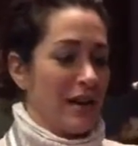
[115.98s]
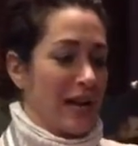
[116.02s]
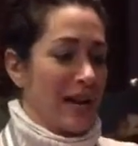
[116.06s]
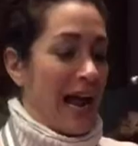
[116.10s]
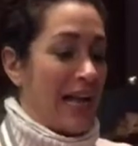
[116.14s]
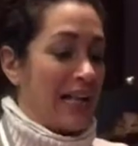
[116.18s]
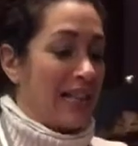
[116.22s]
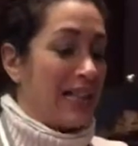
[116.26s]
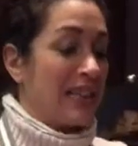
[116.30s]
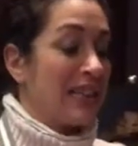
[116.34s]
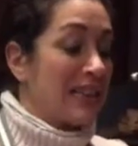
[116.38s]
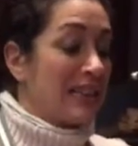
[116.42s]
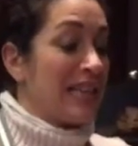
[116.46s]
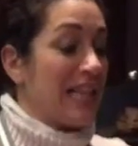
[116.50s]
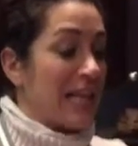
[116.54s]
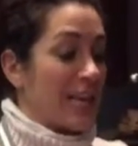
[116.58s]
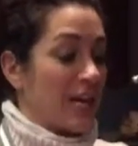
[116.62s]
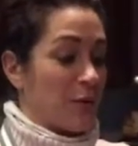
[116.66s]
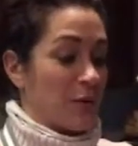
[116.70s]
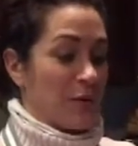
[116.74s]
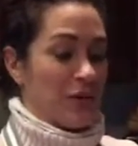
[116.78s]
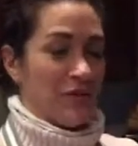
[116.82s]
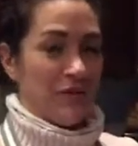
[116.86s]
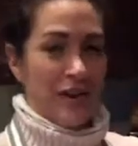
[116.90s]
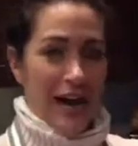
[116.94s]
and I
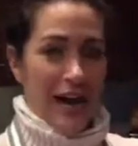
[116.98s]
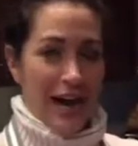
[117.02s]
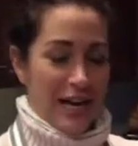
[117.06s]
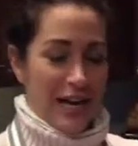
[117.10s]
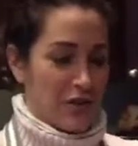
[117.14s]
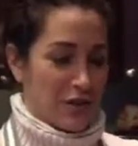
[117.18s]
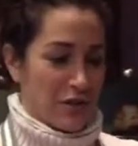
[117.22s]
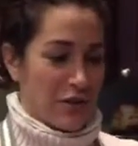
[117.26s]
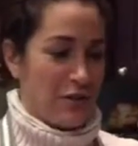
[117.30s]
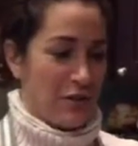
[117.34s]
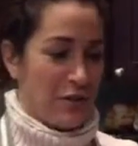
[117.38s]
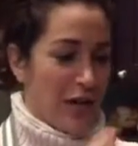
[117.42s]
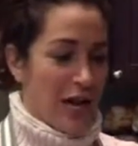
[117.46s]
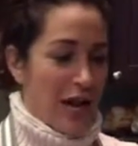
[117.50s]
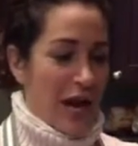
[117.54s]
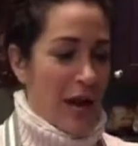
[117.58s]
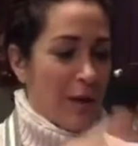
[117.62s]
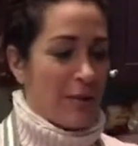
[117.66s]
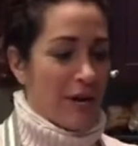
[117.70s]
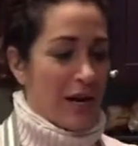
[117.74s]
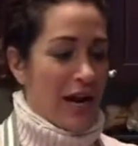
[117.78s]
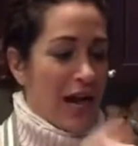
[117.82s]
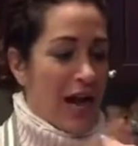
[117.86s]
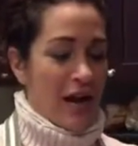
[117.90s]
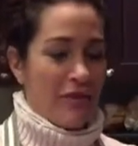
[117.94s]
liquefy. So I'm
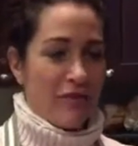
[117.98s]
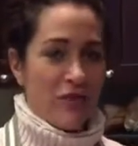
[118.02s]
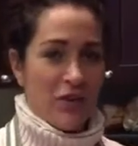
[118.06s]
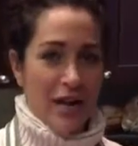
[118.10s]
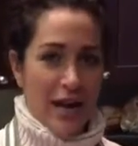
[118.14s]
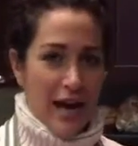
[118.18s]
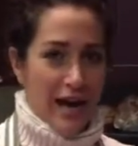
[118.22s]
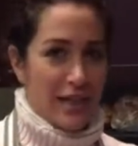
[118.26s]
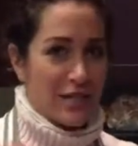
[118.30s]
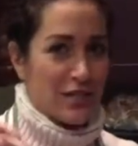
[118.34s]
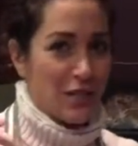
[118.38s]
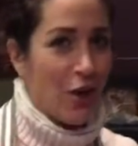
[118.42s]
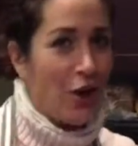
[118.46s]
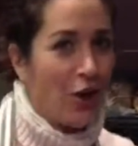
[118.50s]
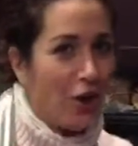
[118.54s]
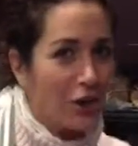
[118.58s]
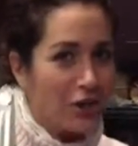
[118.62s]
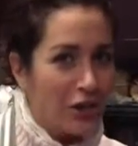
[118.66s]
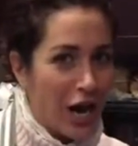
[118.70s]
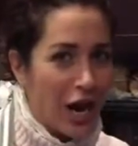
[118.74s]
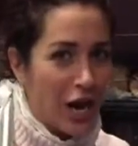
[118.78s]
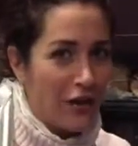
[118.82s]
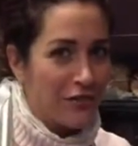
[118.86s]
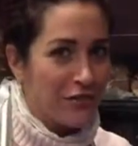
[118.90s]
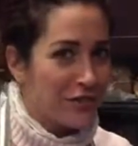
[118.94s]
going to have you guys hold
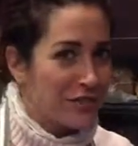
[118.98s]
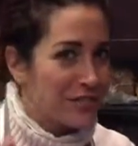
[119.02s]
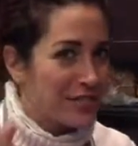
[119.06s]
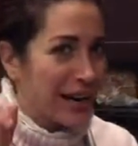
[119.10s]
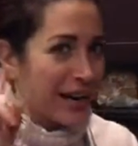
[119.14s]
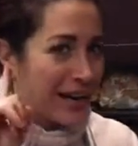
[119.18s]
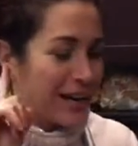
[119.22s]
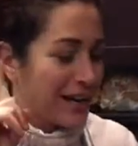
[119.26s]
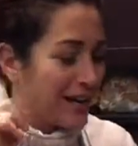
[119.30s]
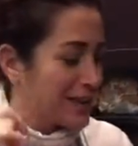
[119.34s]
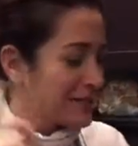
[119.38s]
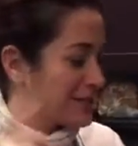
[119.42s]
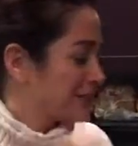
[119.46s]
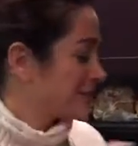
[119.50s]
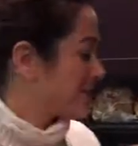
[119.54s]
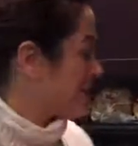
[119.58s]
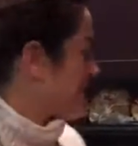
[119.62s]
on for a second because it's